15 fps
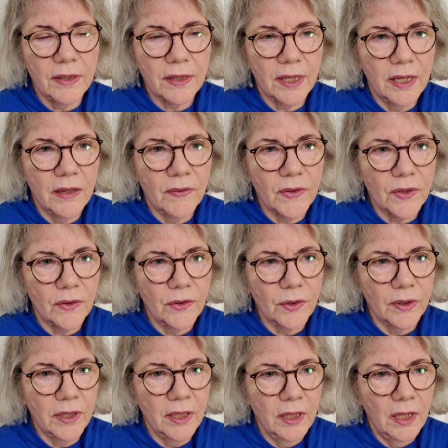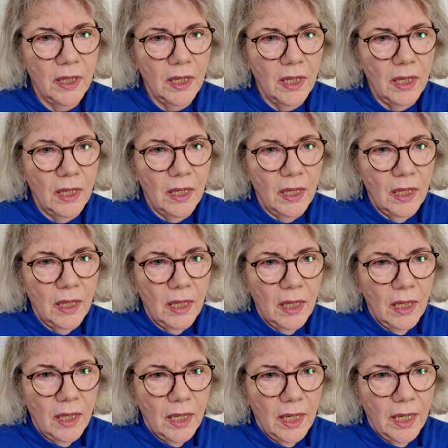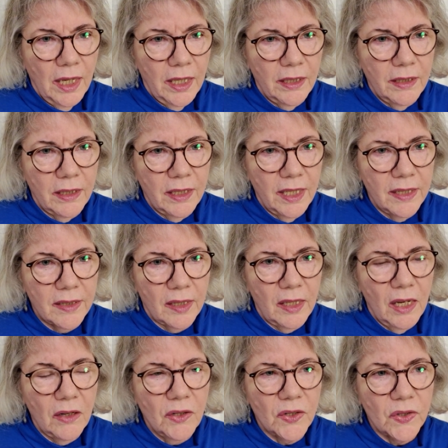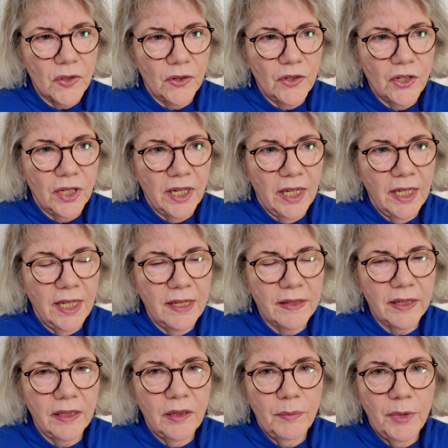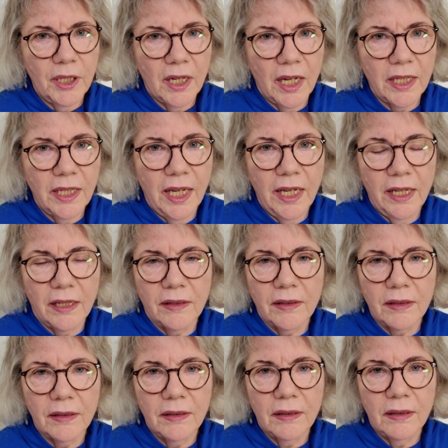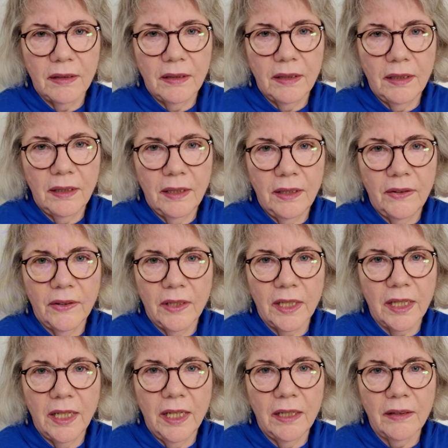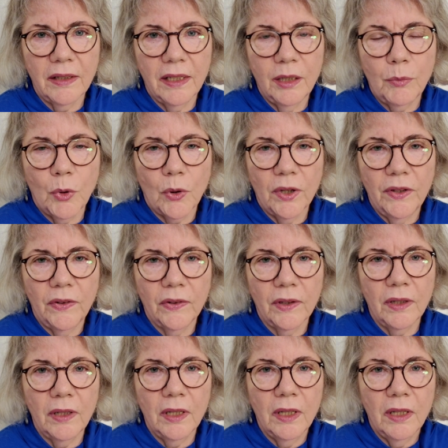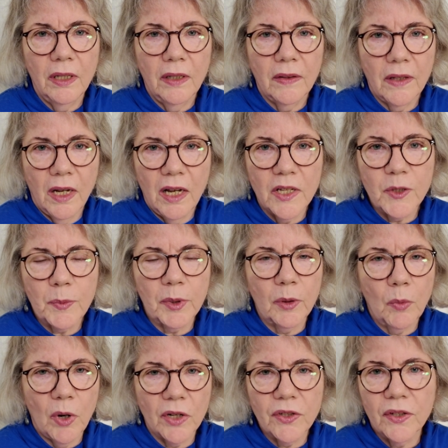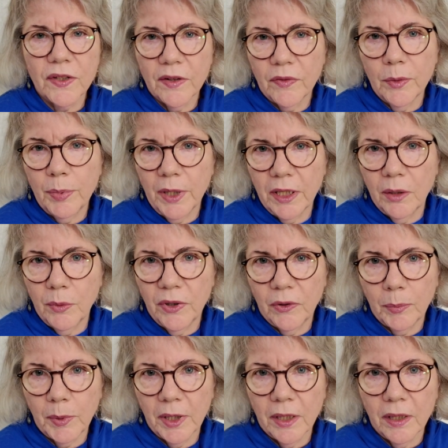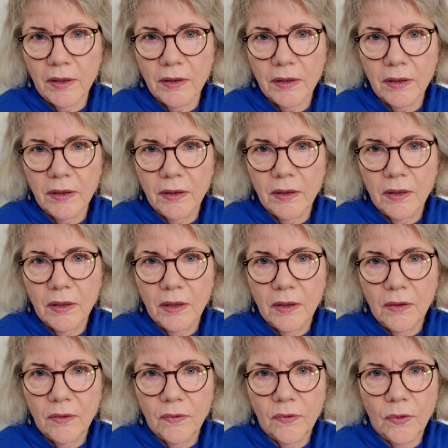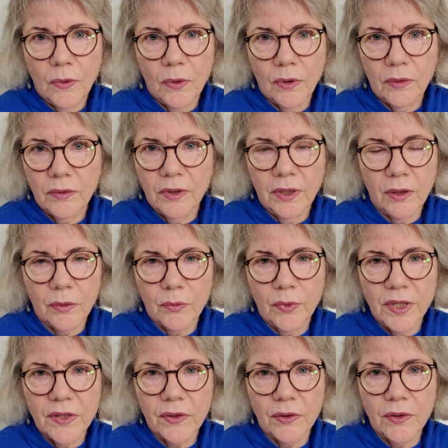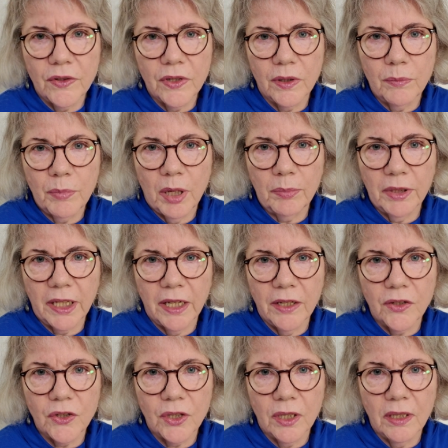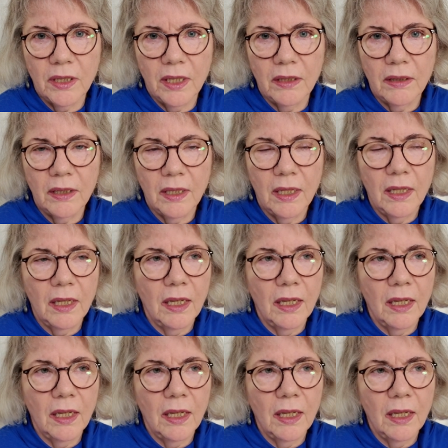he's the head of surgery, and he's a lung surgeon, and he said to me, I can't. He said, I can't anymore. He said, the hospital watches every penny we spend for, research and publication.